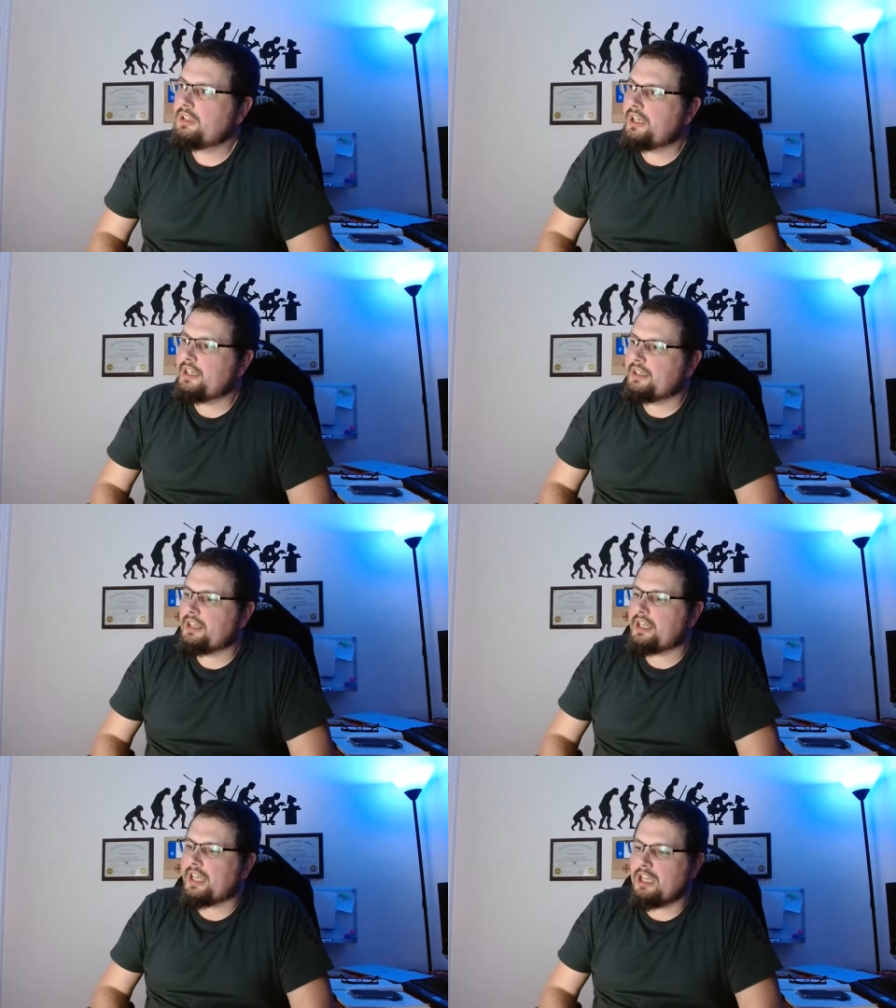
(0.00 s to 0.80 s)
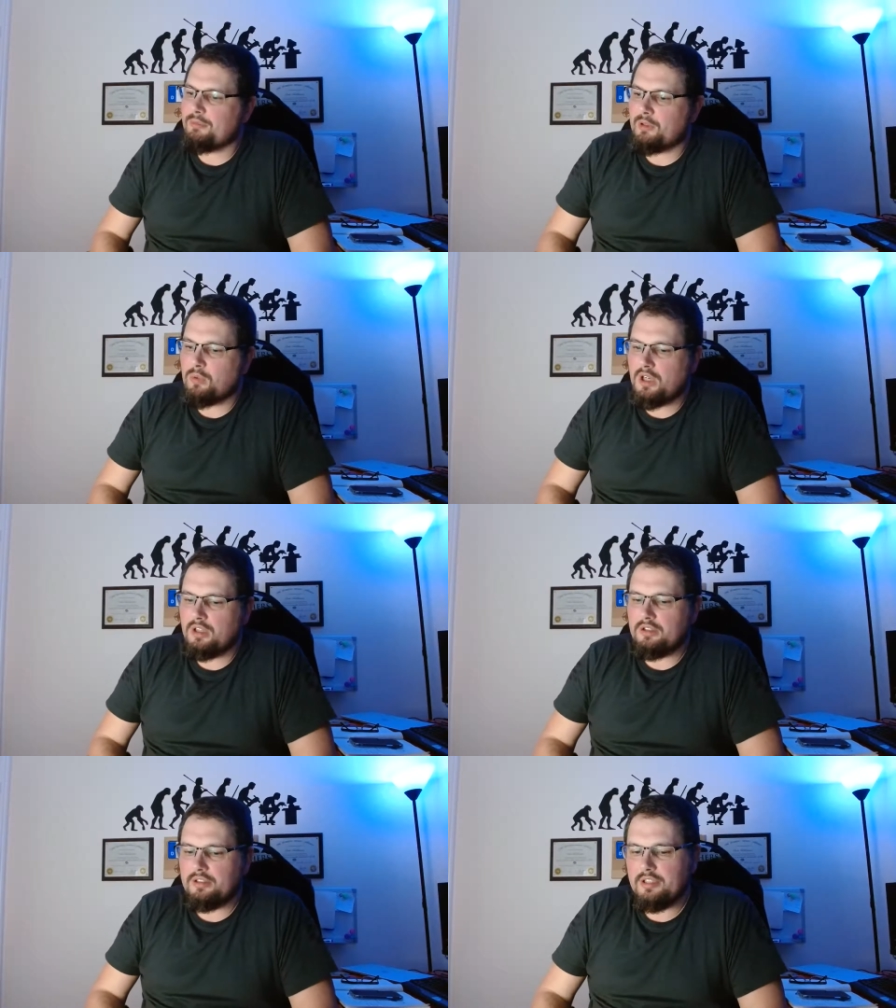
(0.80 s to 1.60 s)
in the gaming
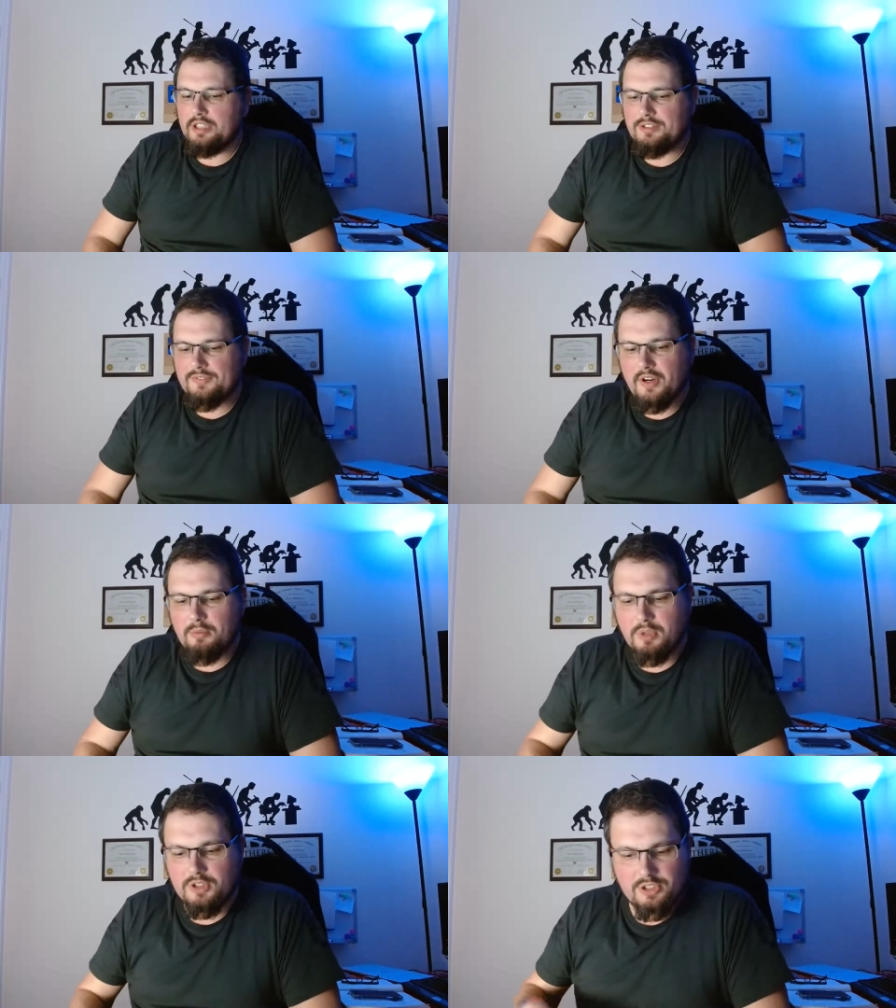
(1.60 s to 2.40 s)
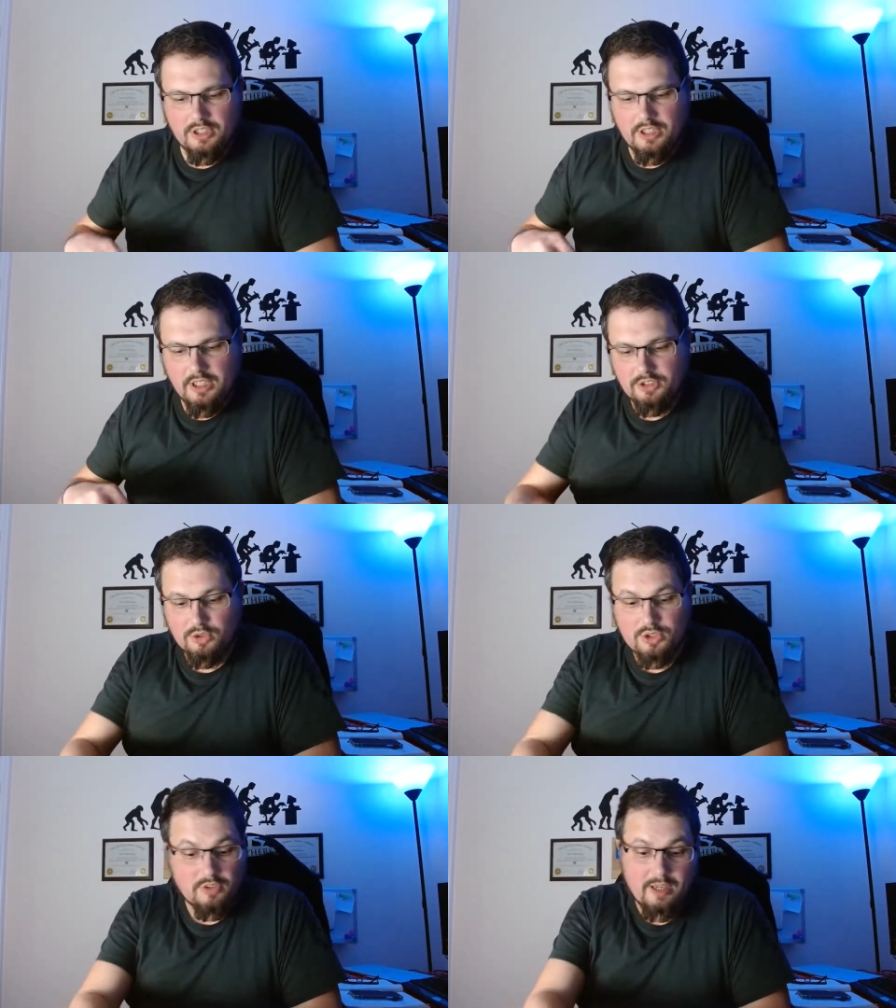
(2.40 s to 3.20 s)
world, it's very much a
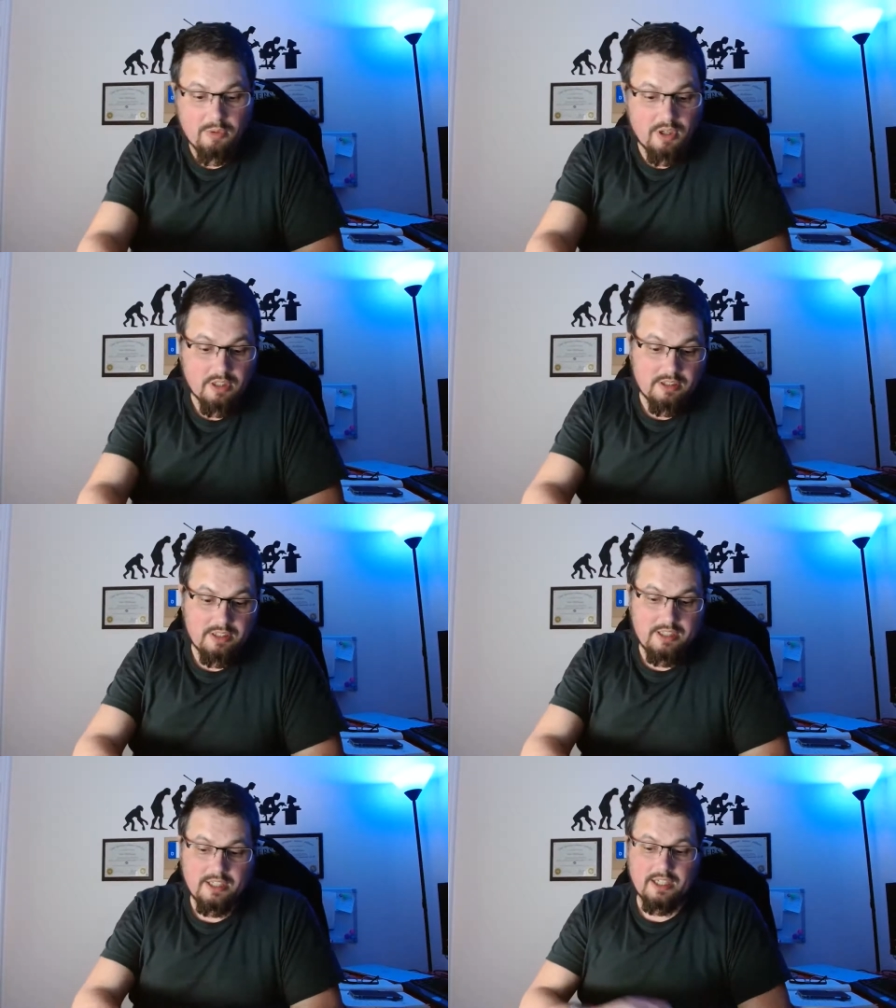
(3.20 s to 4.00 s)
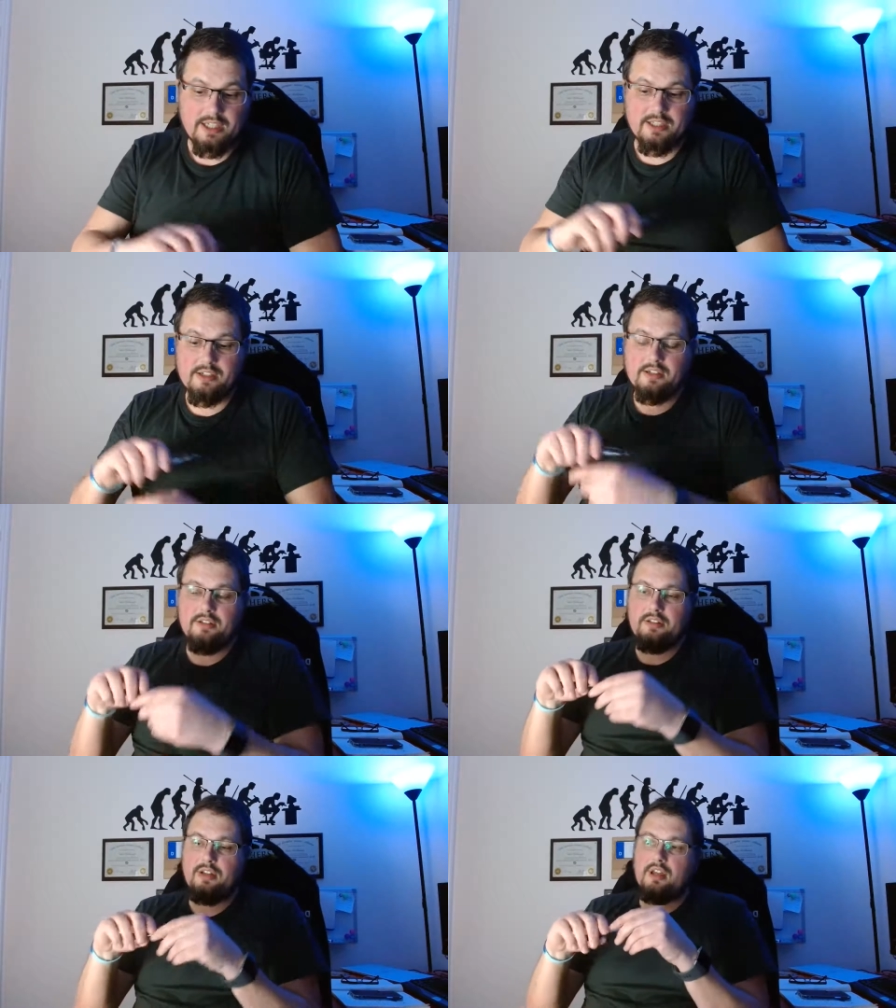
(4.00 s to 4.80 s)
social network in
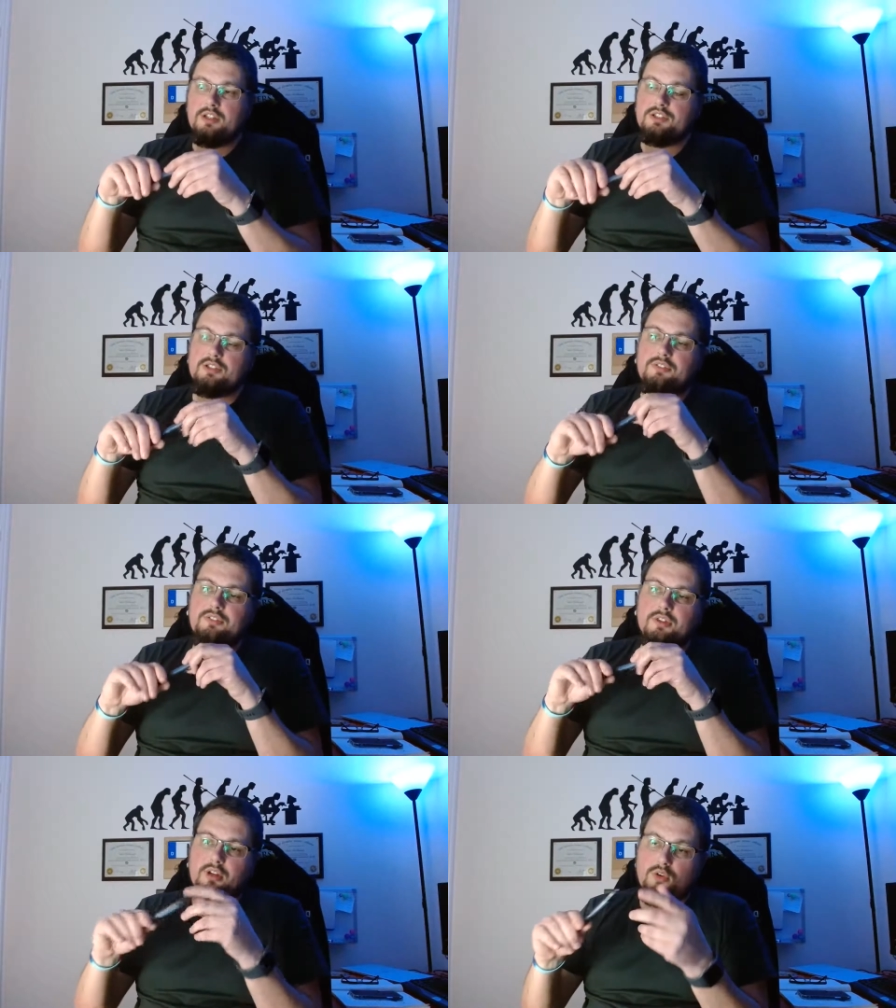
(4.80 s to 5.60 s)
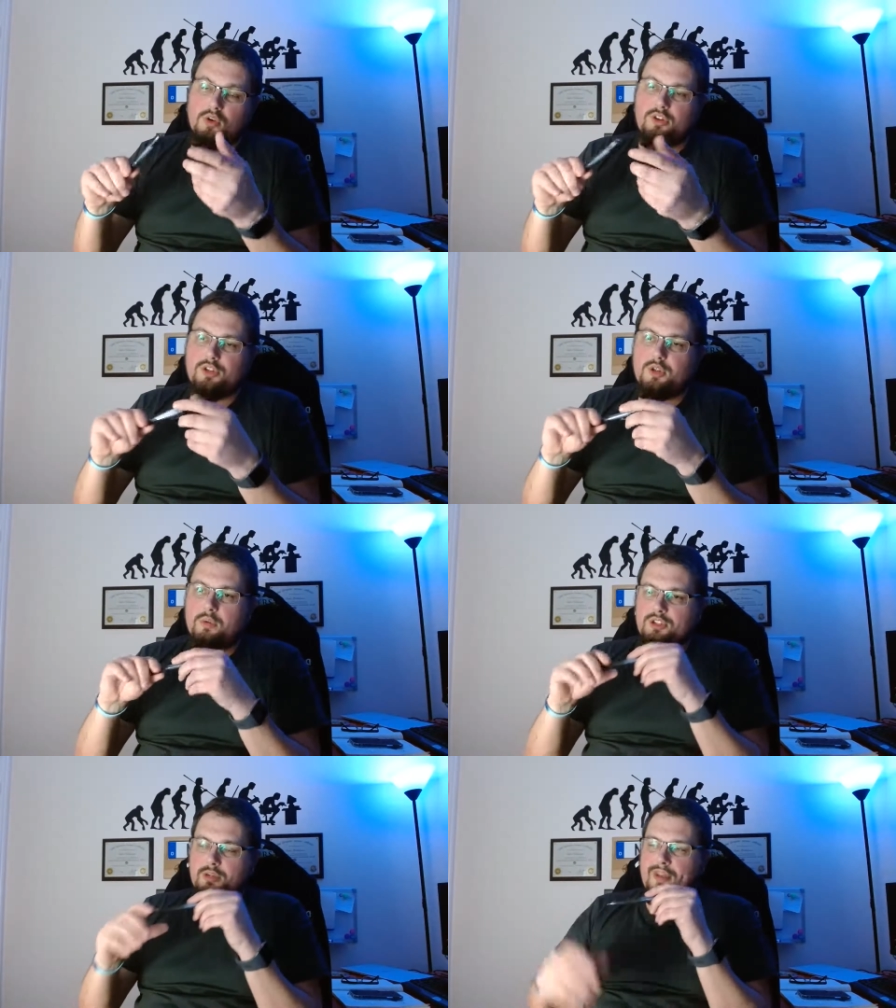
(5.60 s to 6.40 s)
the likes of like Call of Duty,
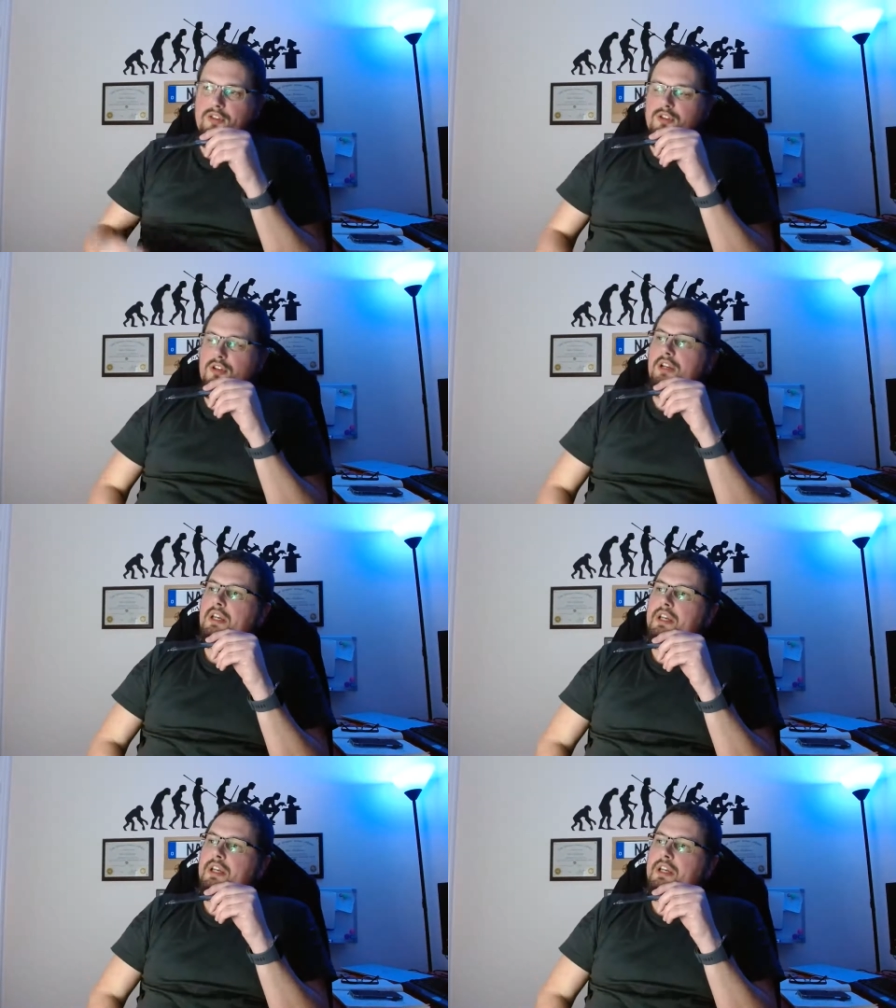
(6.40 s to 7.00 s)
which I mentioned.